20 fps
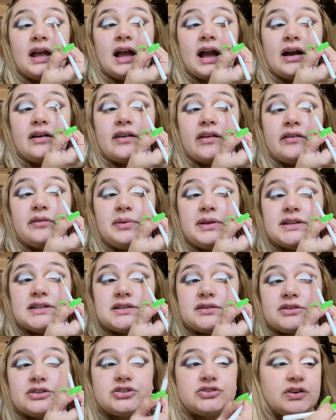I've never been to
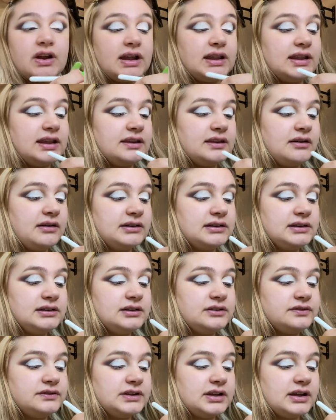Australia though, I'd
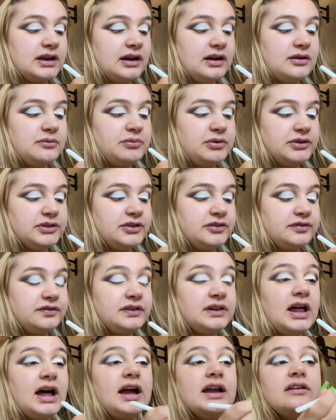love to go, but the
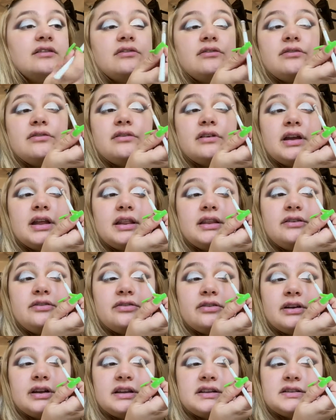flight really
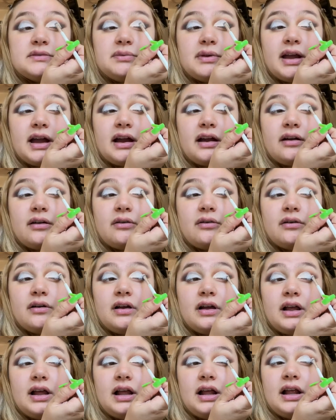freaks me out.
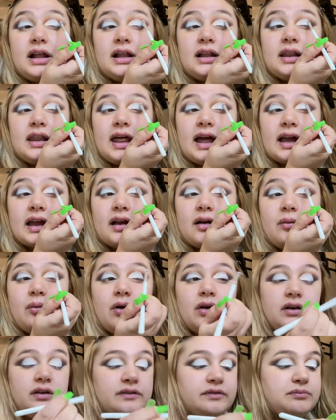Like,
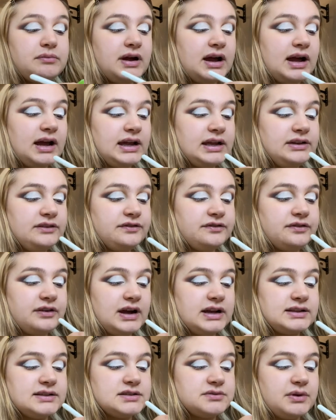one of my
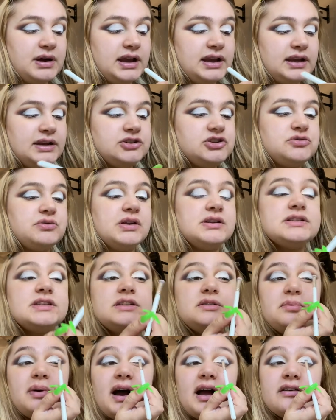friends went and she went to
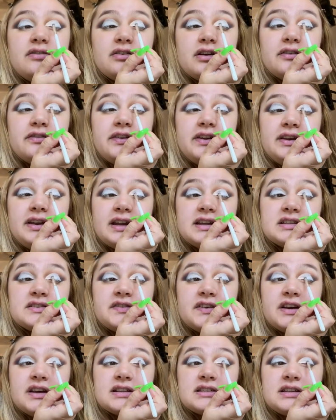Dubai for a few days
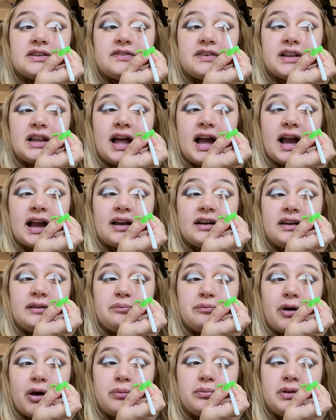first and I feel like I could
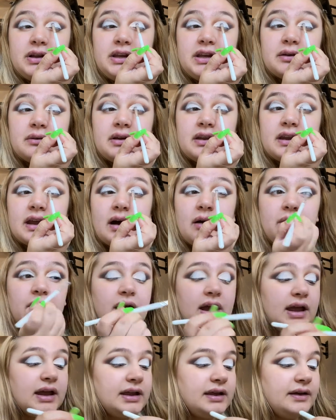probably do it that
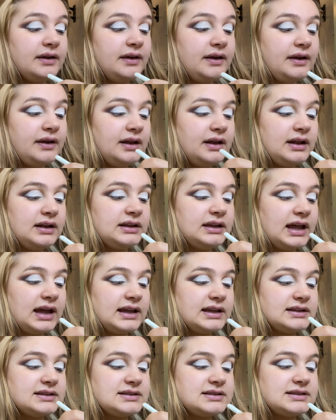way
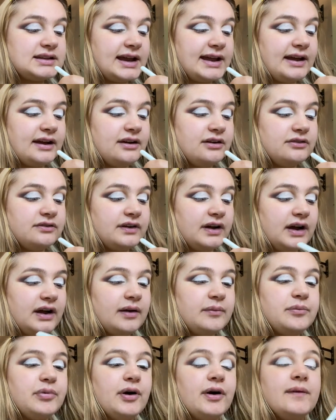like stay
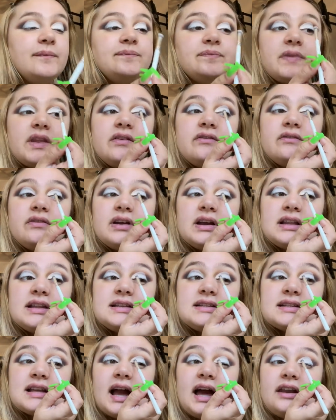over but I'm really
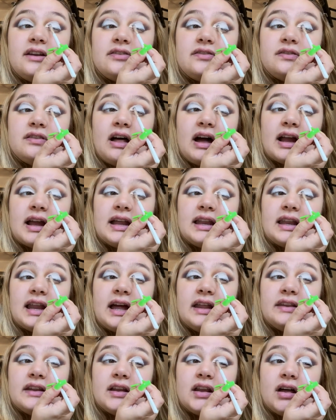scared of flying
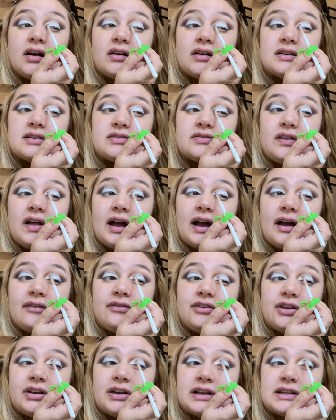like the longest flight I've
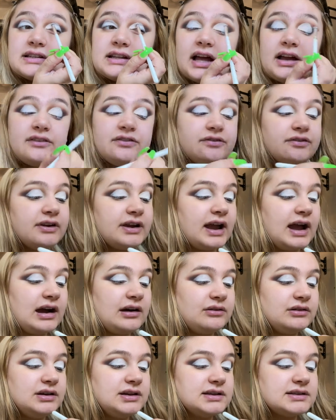done is like three
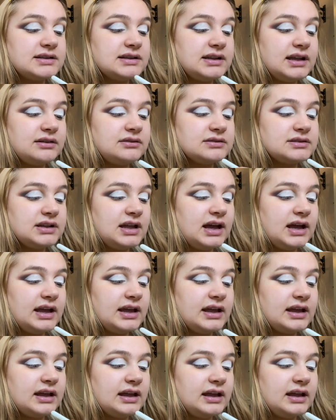hours and that was
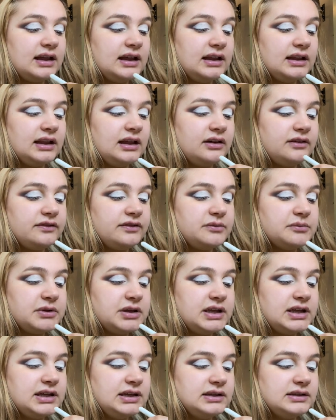like a lot for
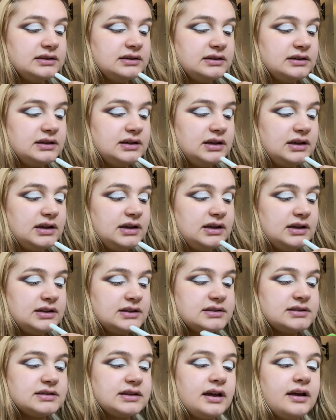me
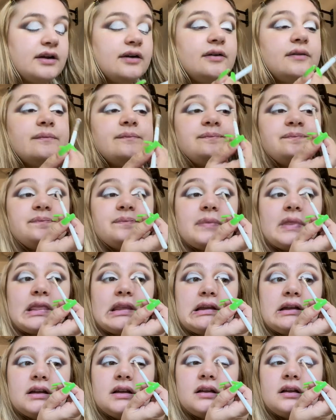so
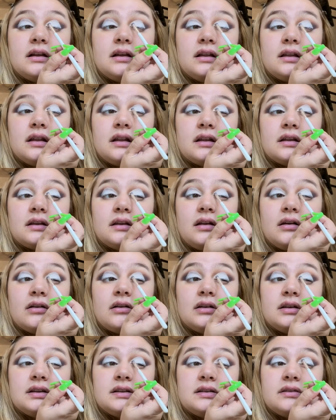not
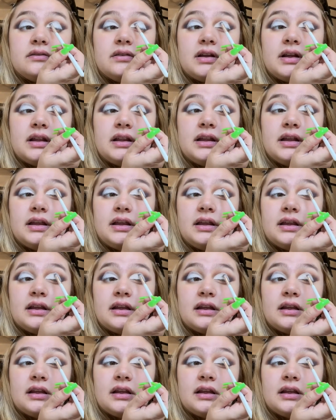good is it really